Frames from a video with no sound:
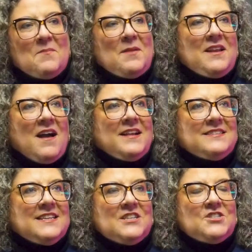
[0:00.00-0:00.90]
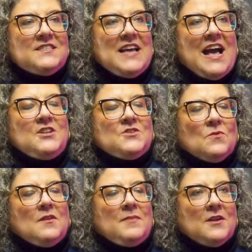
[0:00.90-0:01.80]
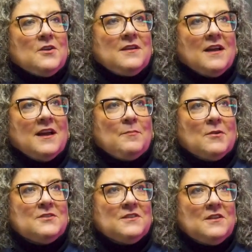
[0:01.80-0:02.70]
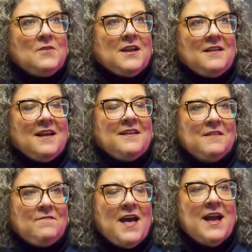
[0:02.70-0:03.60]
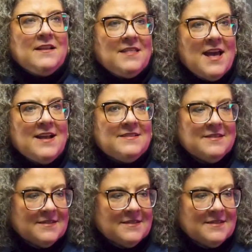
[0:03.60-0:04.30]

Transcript: But I mean, honestly, it's just I just want to be a good, kind person and recognize the fact that